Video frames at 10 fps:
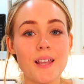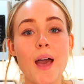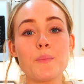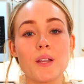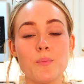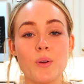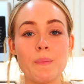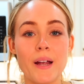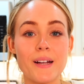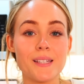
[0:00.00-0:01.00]
I'm gonna put
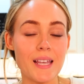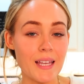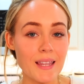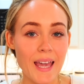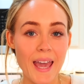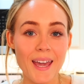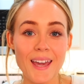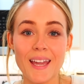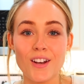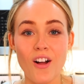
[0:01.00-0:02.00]
berries in the
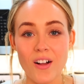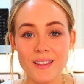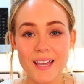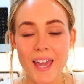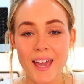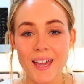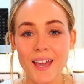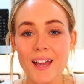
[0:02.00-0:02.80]
cake and on the cake.